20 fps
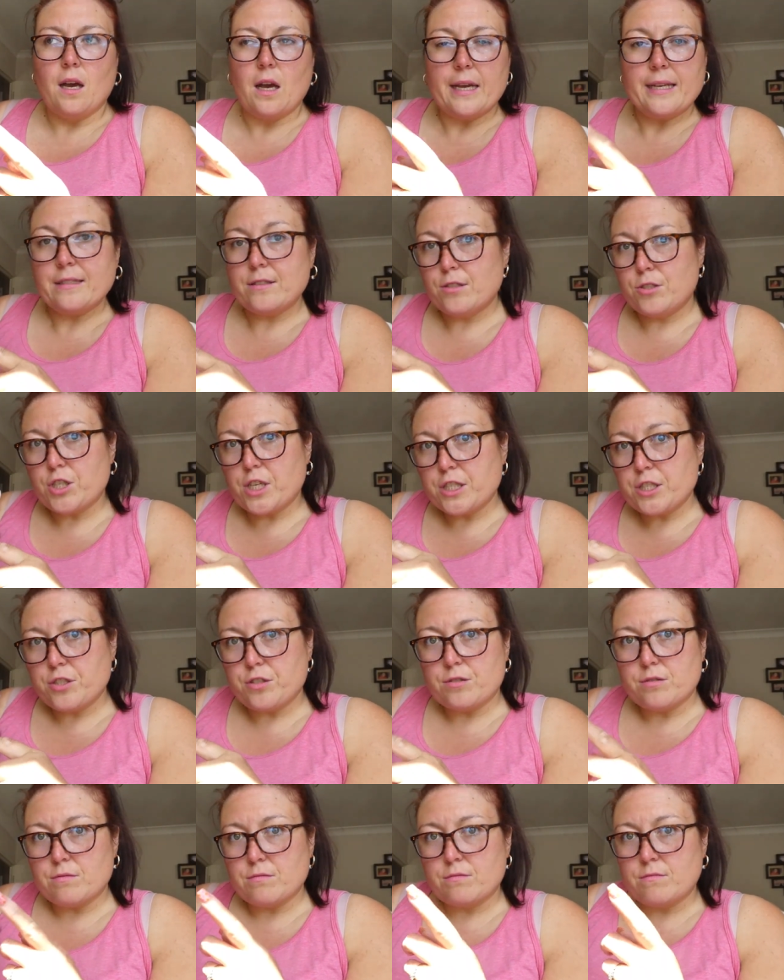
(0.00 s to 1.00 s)

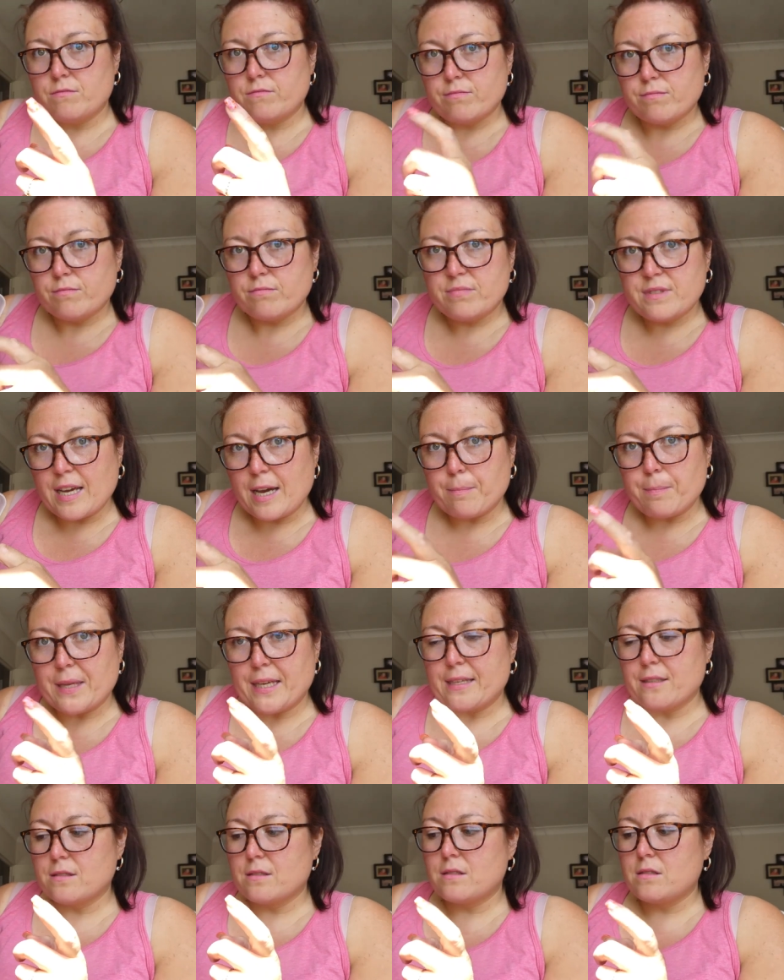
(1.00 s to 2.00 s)
indigestion
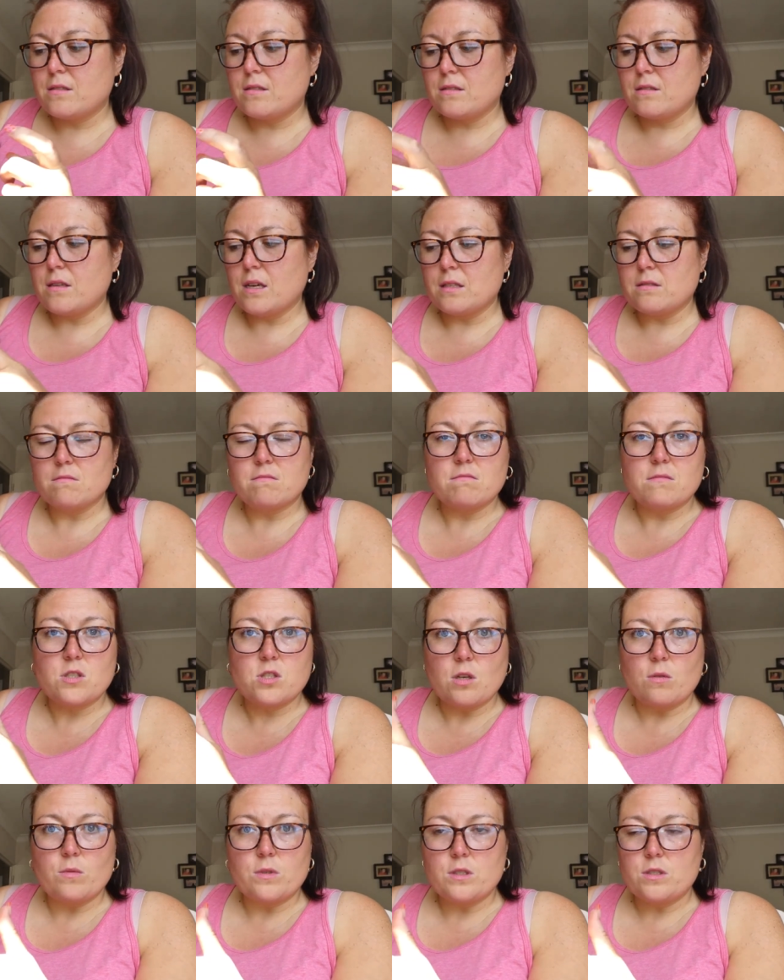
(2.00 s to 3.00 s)
tablets and
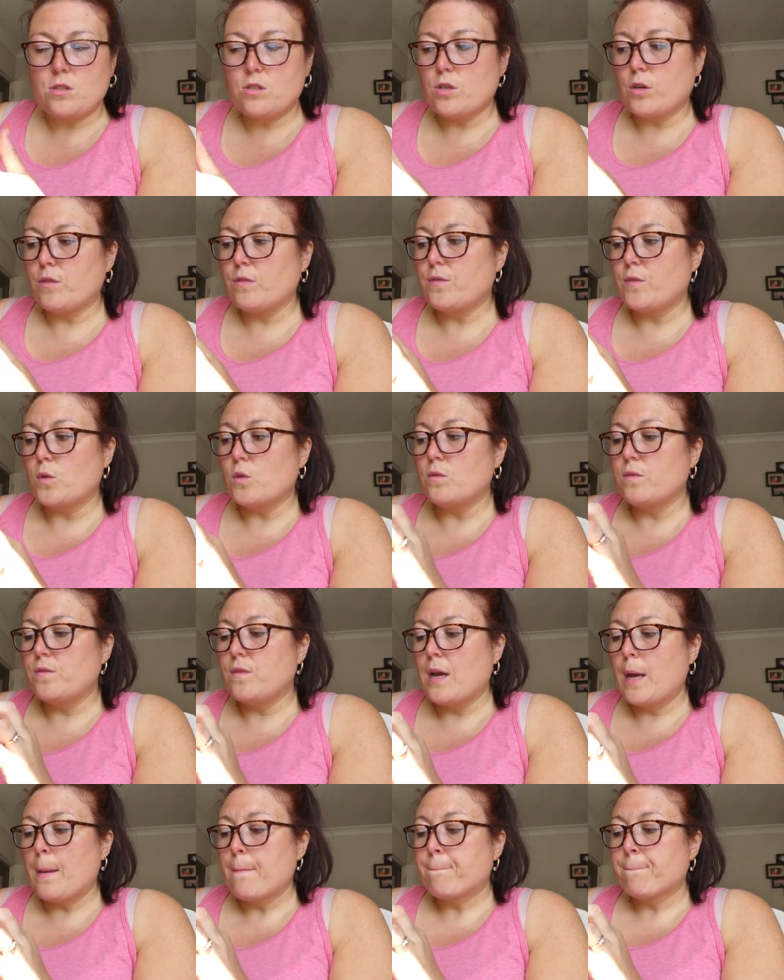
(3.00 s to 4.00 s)
so on and so
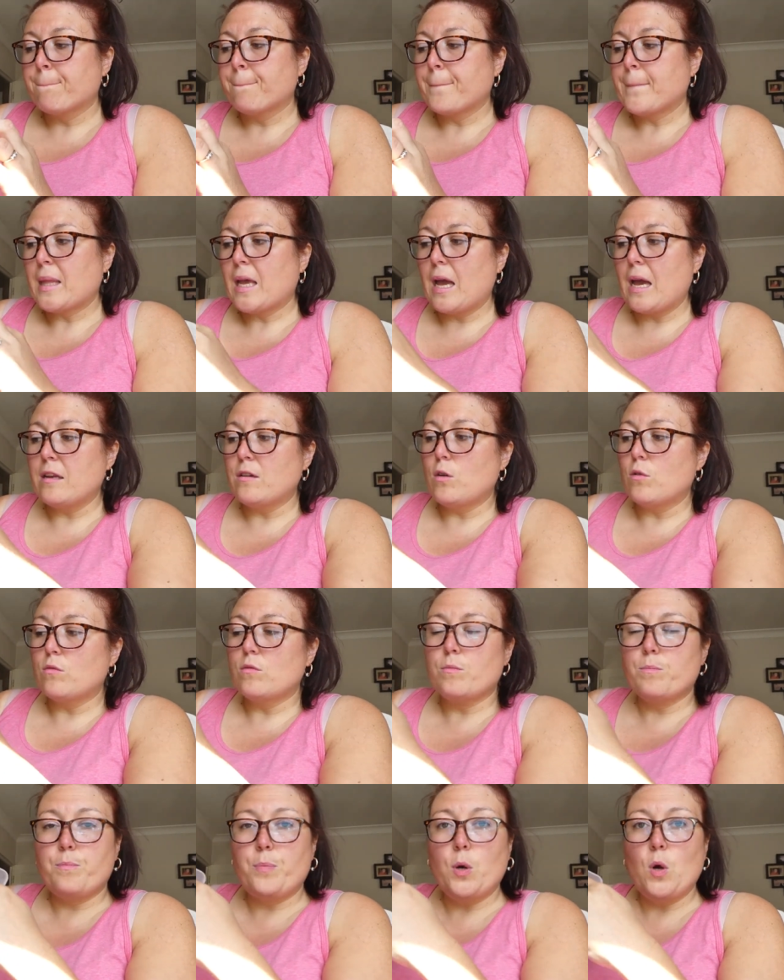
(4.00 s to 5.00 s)
forth and
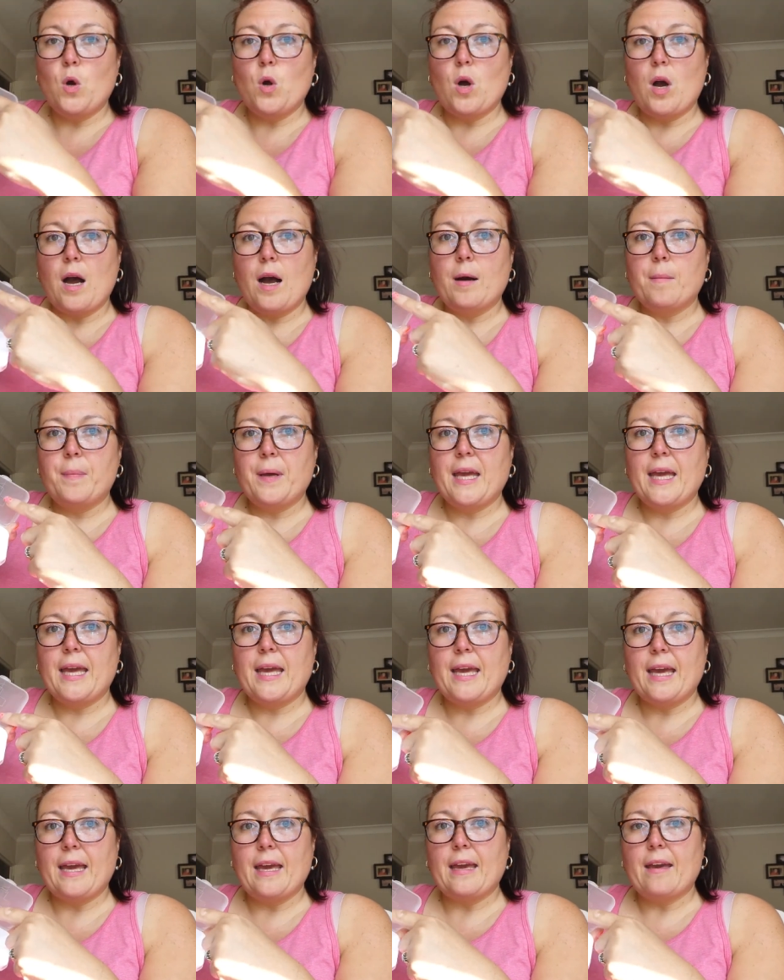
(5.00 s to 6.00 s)
put up
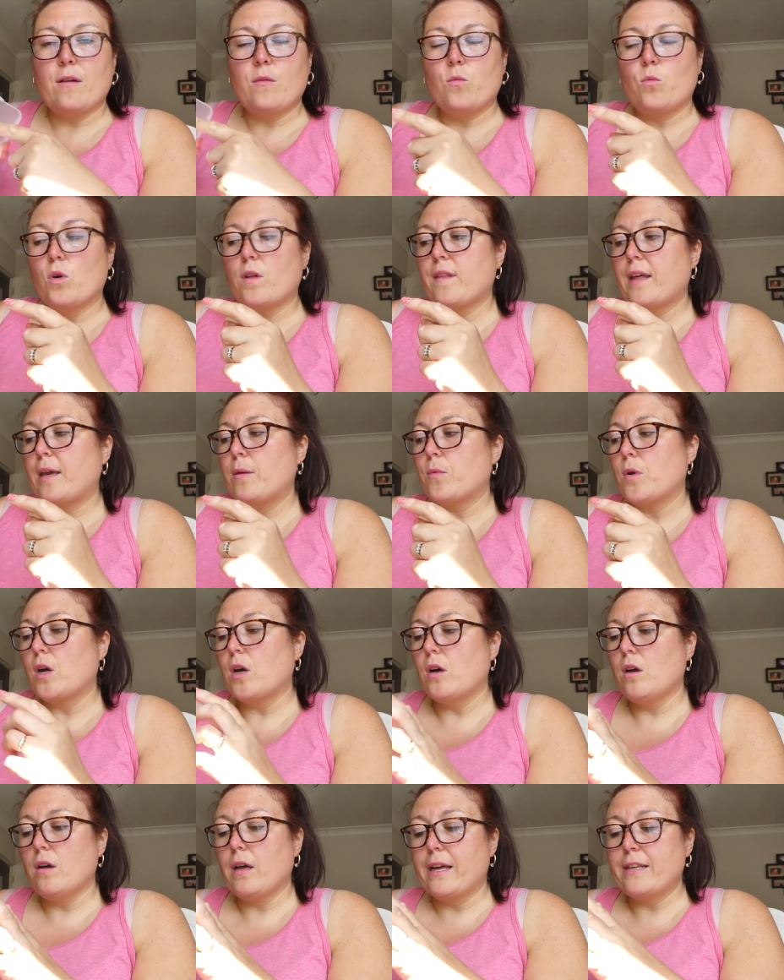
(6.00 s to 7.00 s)
here what they
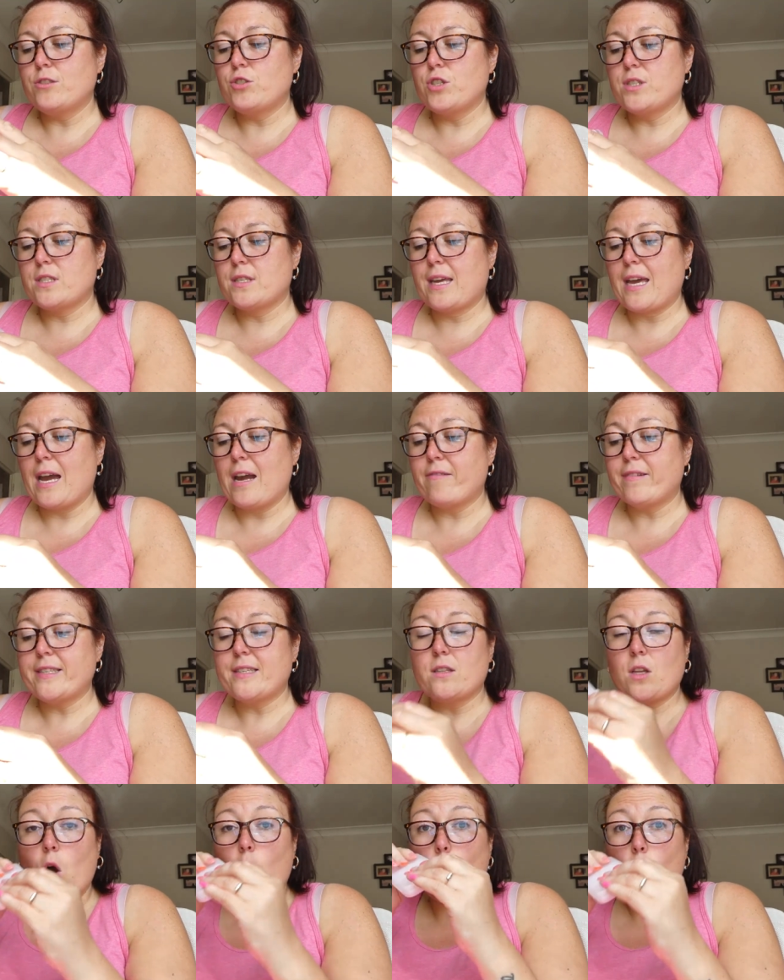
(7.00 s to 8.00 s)
were and just
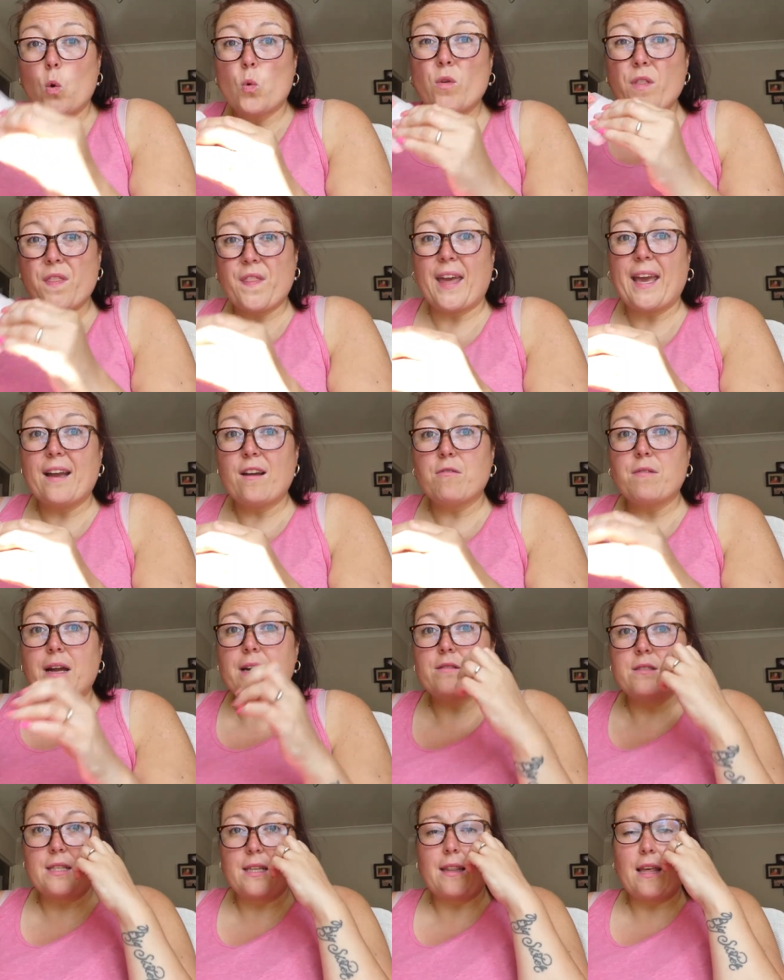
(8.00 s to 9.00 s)
carried the whole thing
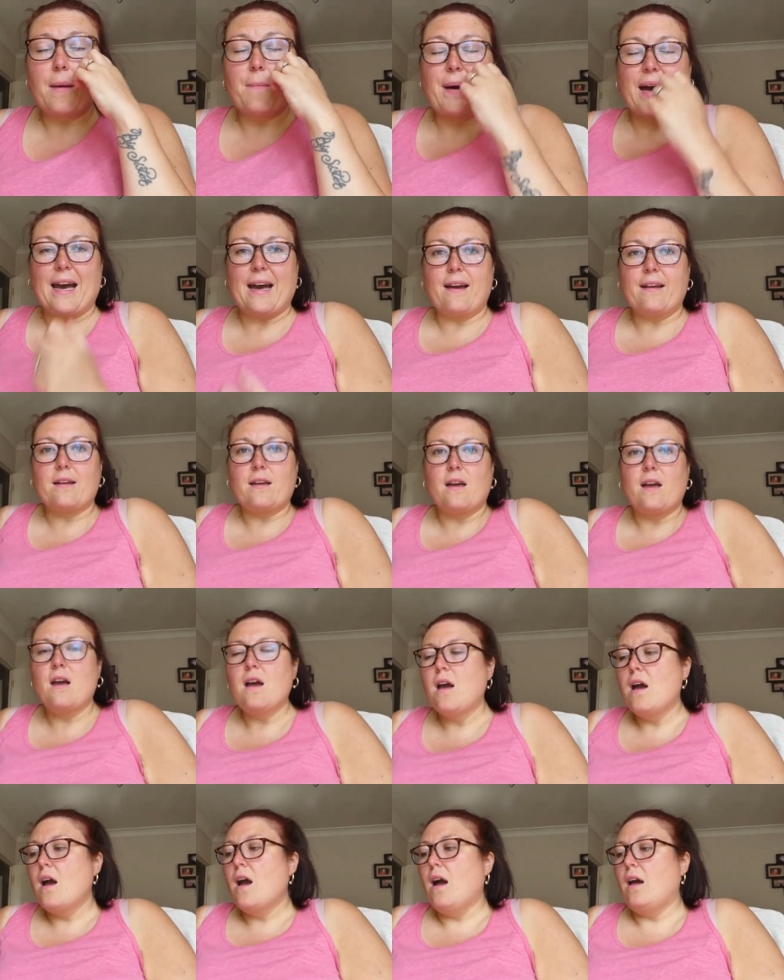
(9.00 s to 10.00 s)
around in their bag
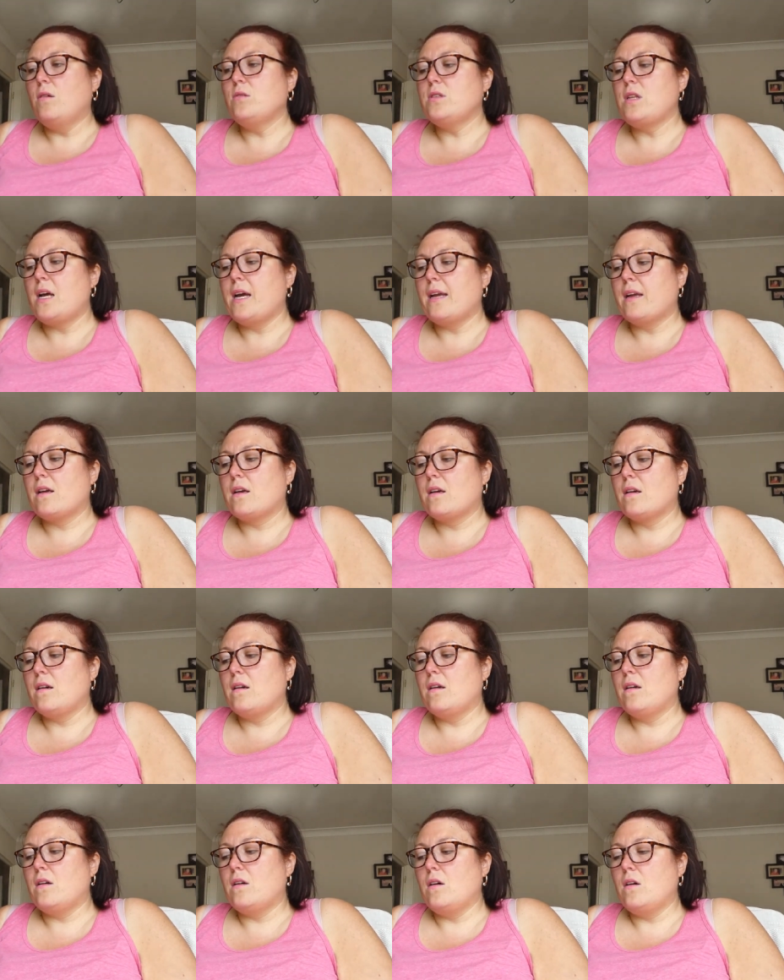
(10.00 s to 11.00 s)
and I was like
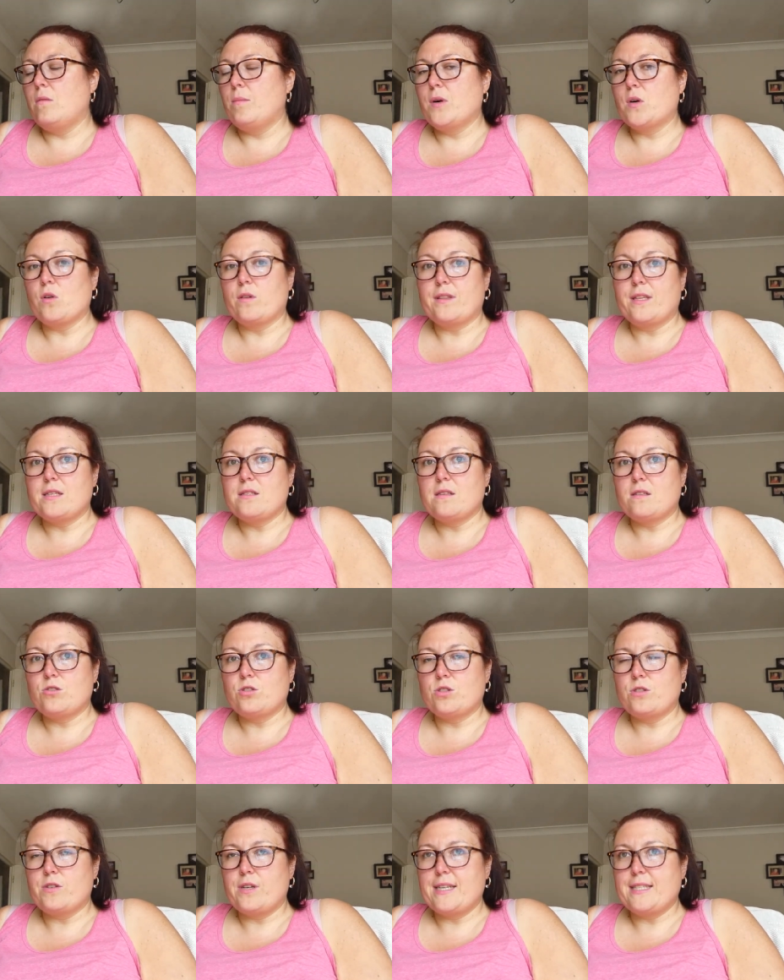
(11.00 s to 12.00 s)
oh my god that's
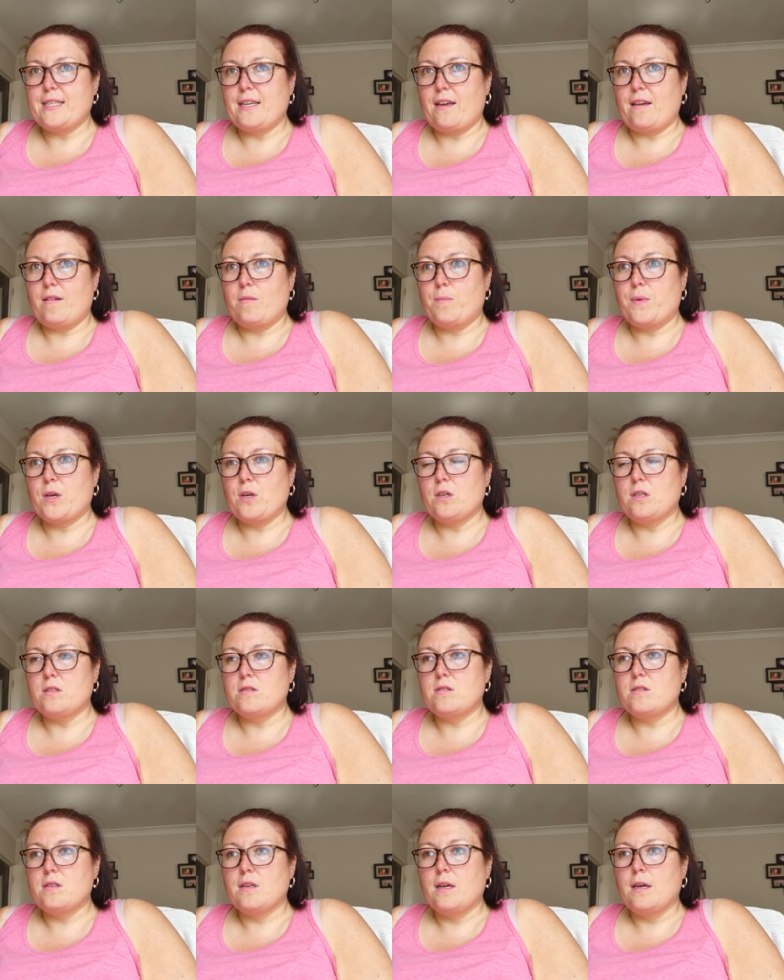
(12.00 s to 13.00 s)
such a good idea
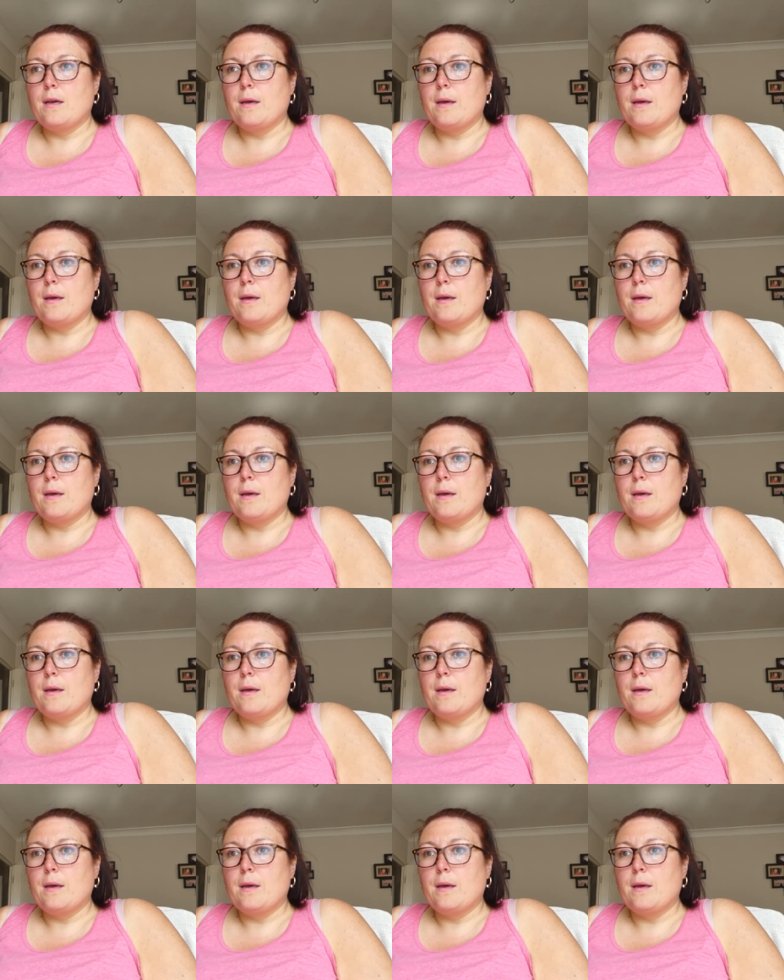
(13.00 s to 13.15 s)
because